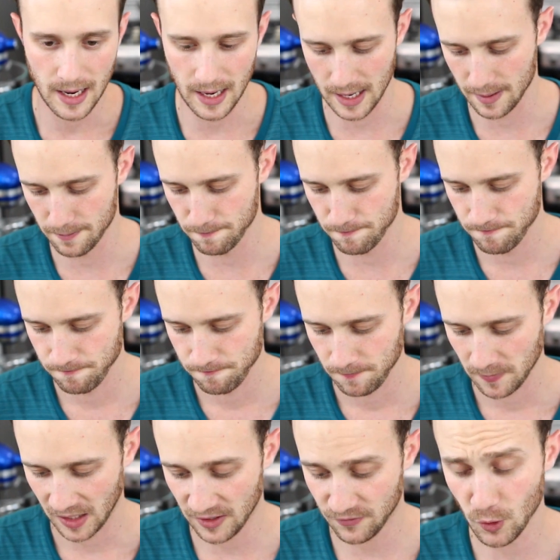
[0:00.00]
Um,
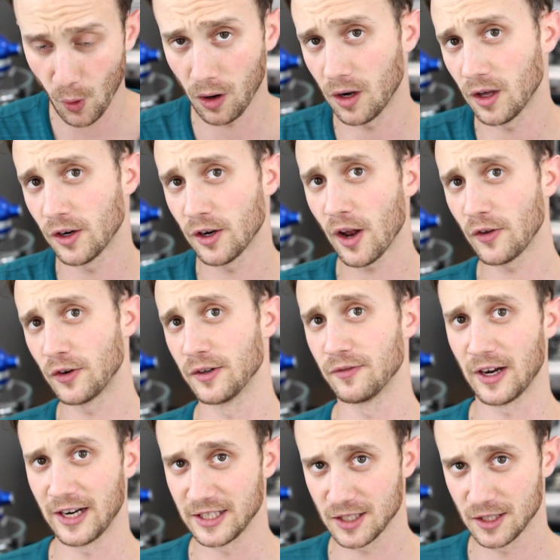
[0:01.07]
if you are on another
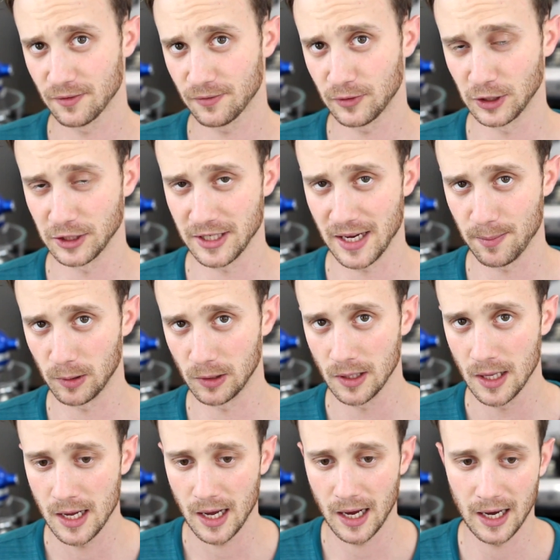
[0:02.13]
device, for
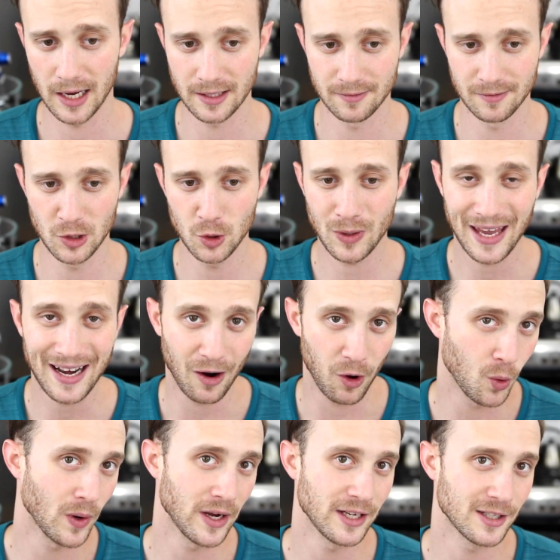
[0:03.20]
example, uh, you can
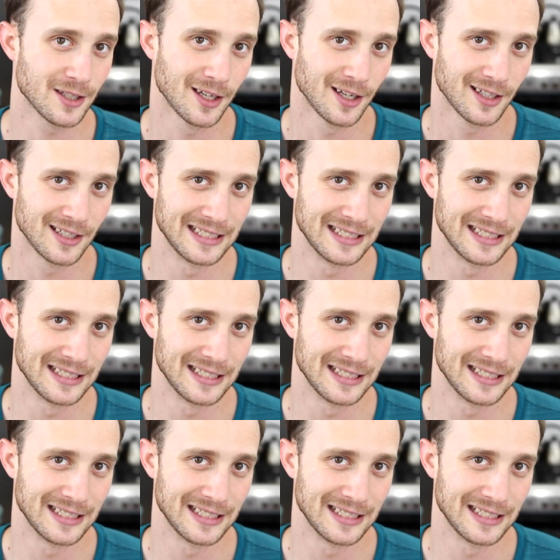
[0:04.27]
always